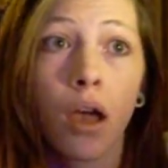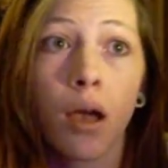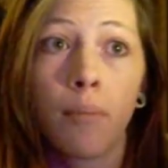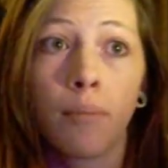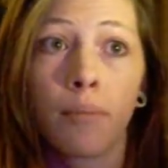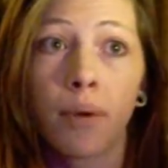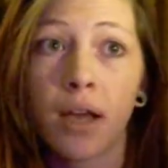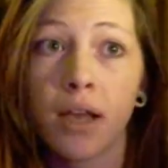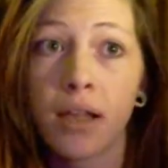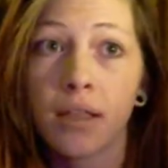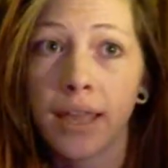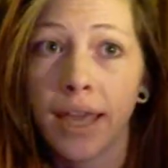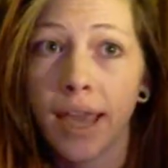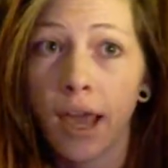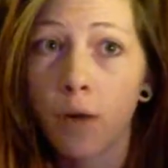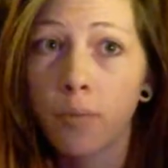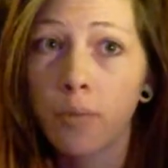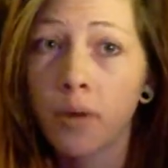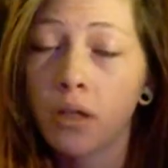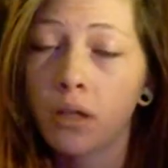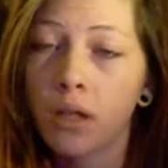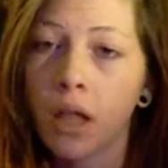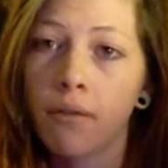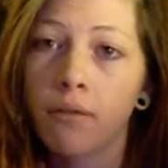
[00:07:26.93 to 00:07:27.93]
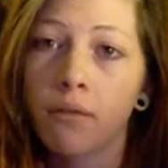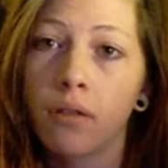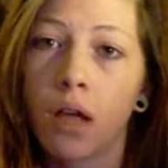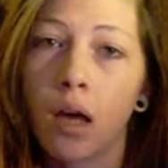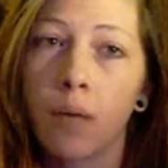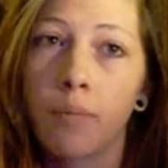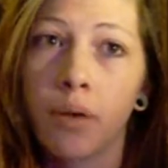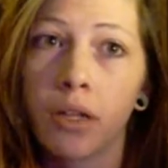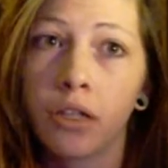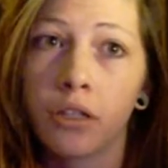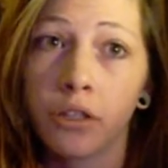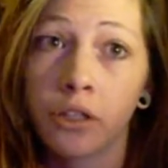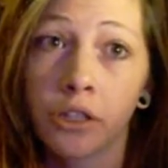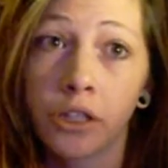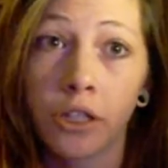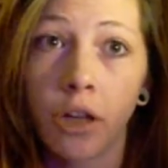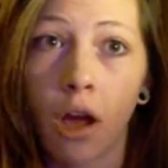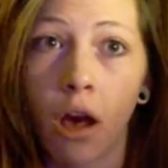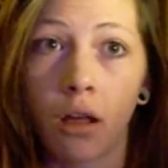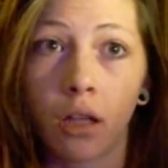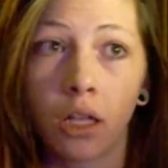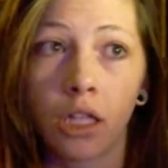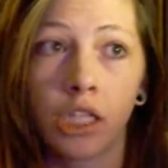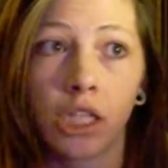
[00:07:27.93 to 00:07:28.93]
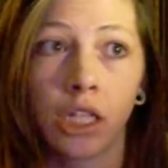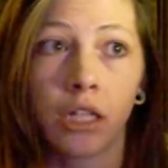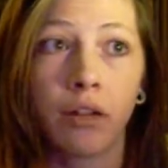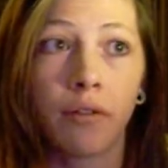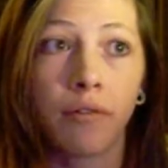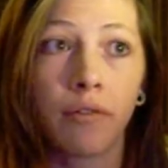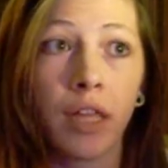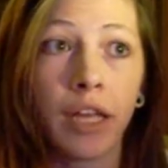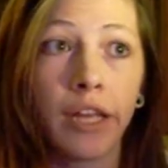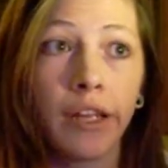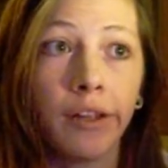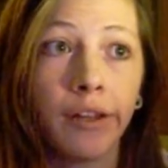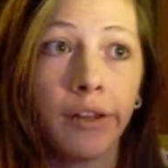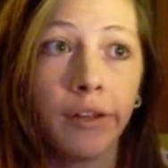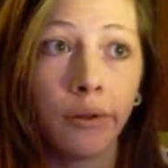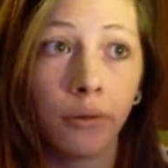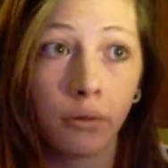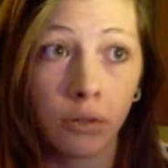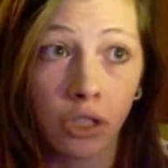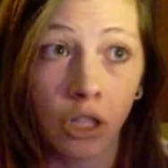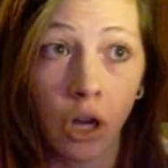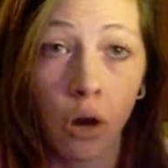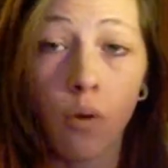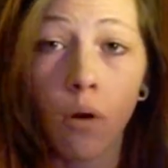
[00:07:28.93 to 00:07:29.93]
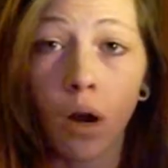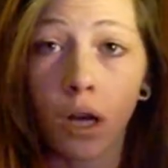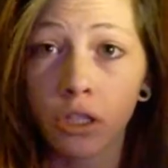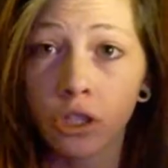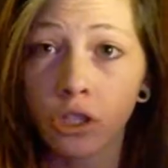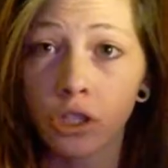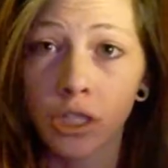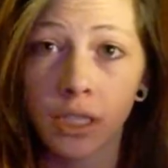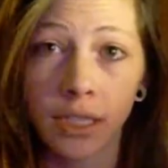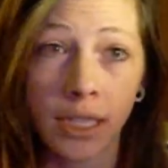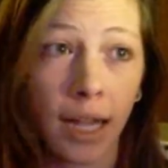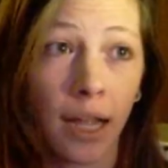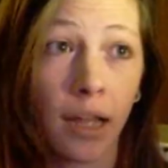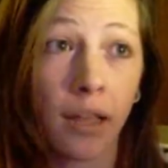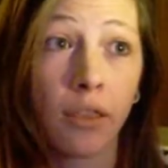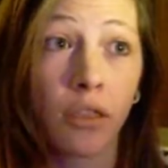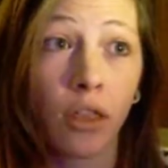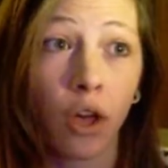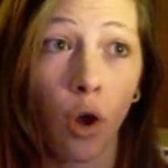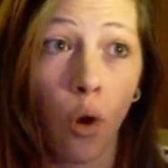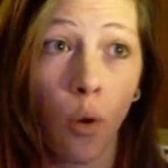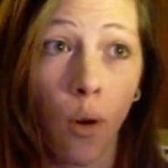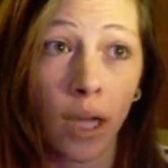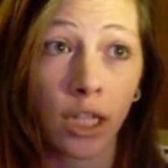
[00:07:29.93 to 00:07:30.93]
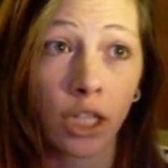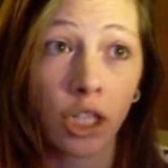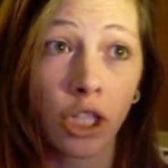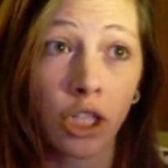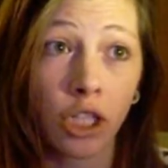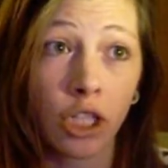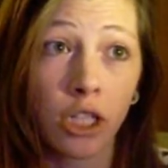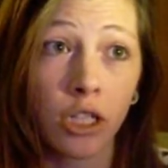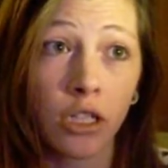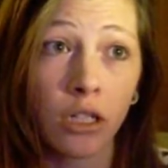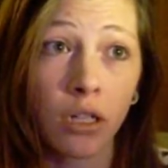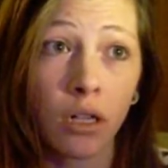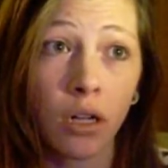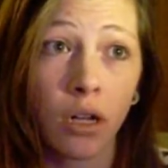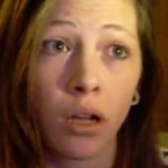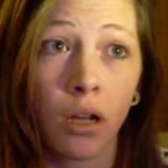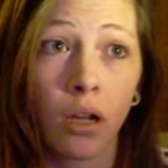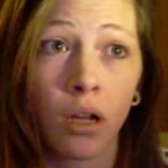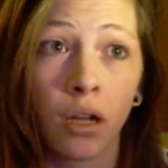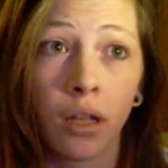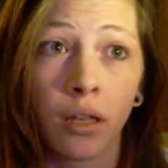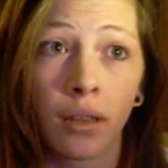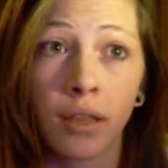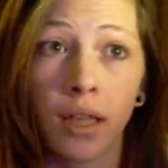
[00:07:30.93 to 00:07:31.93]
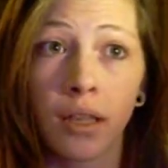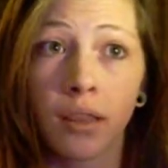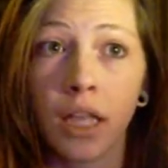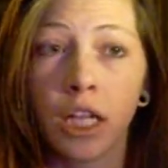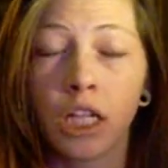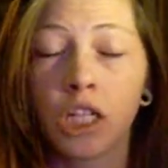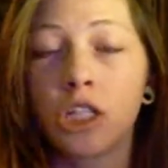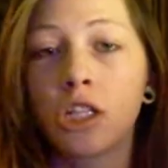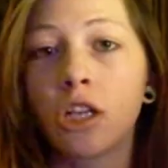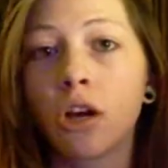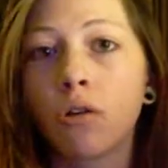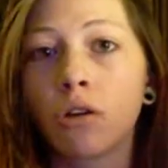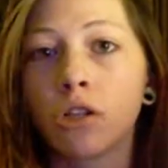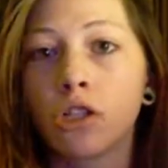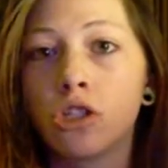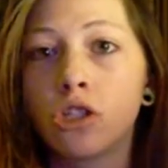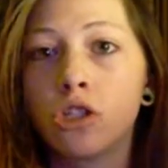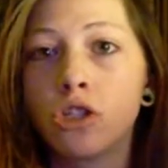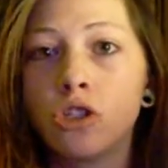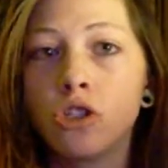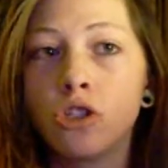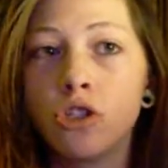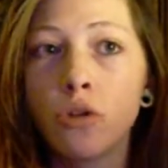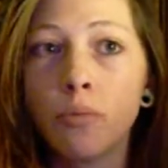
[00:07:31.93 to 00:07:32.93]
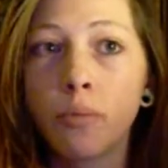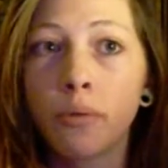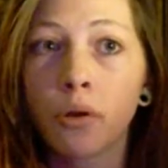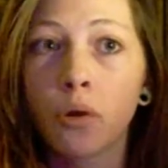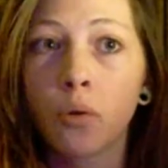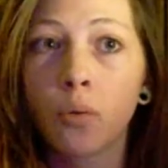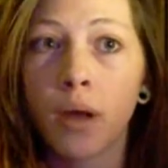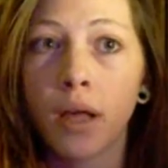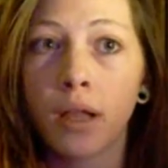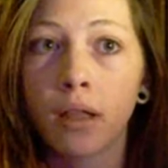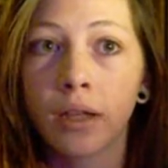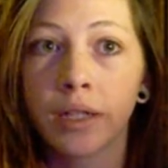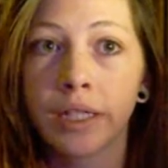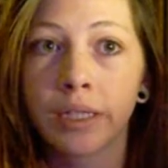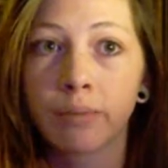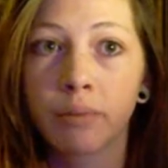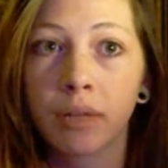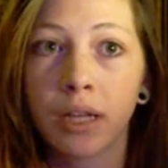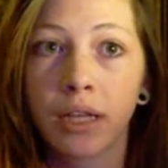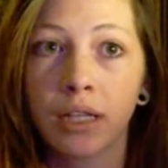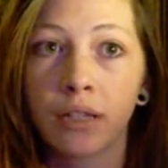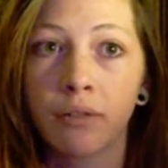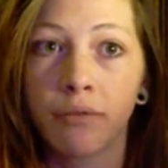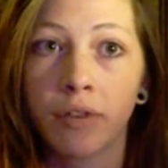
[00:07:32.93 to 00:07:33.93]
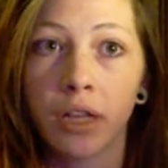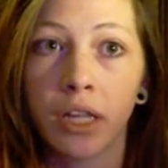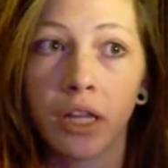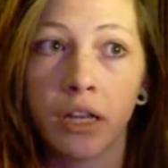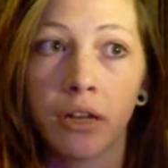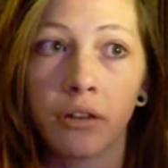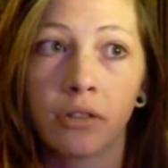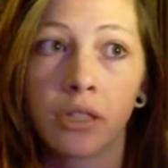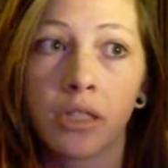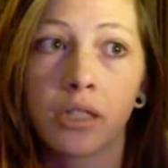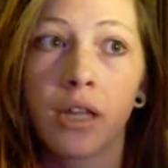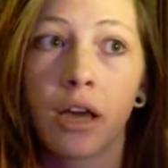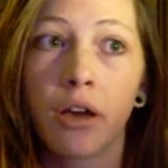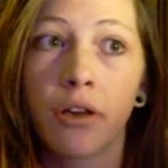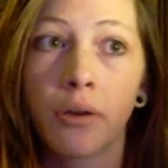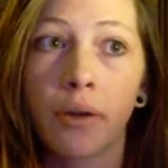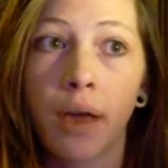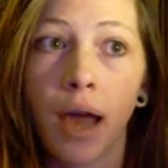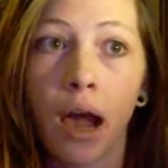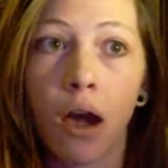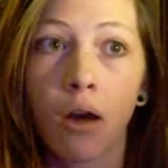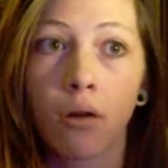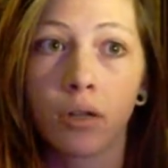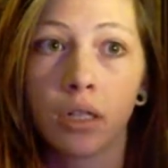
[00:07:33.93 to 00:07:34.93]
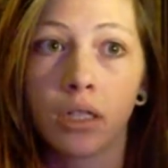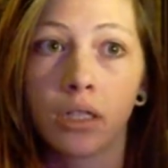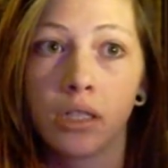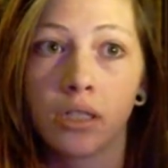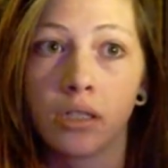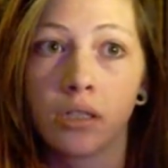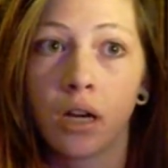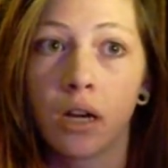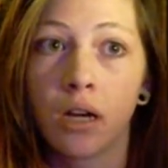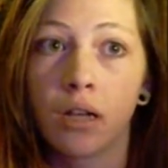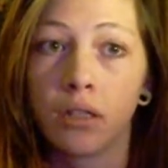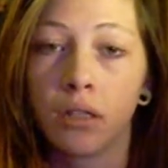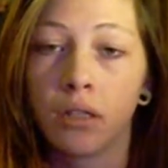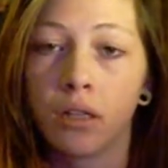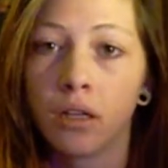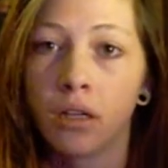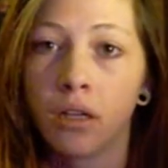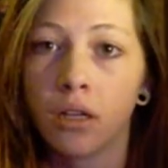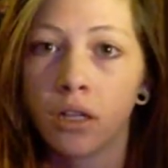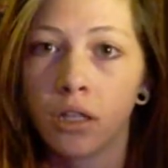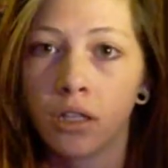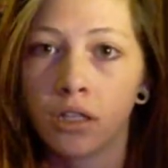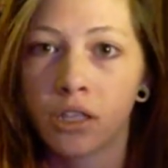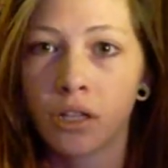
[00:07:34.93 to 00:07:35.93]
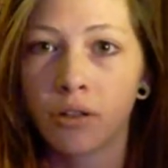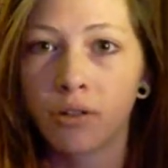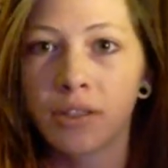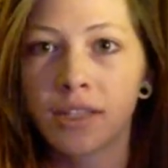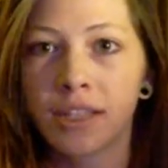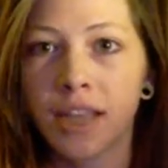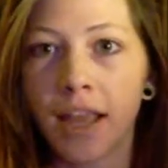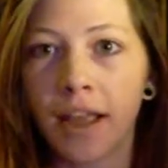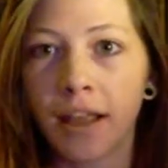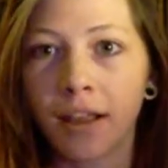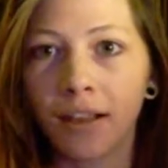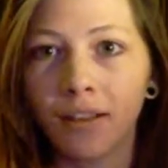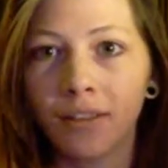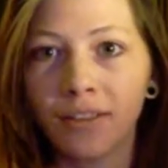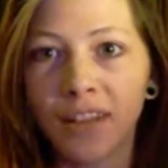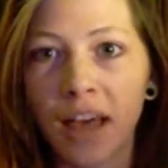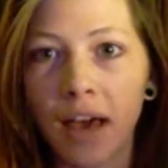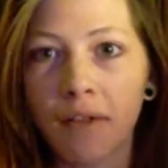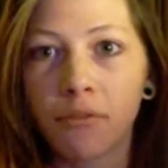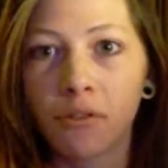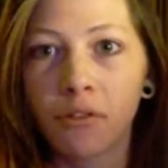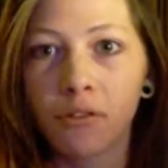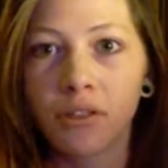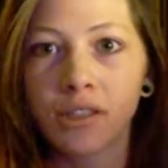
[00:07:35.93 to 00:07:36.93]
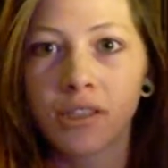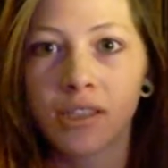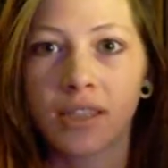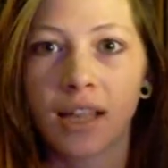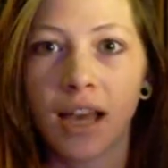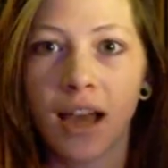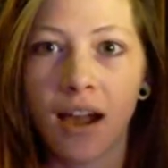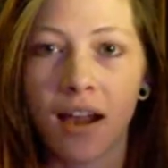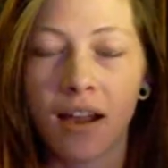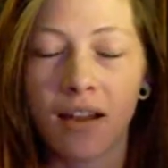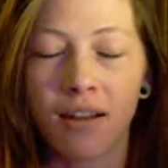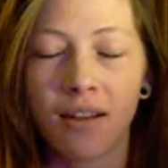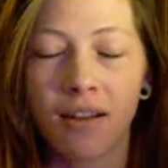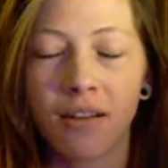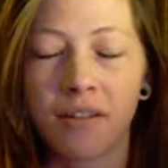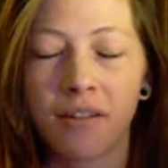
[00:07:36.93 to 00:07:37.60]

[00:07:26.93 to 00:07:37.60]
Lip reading: But they help you level up in your knowledge, and if you don't understand the question, then they show a super well explained video to tell you how it is done. So it's like levels that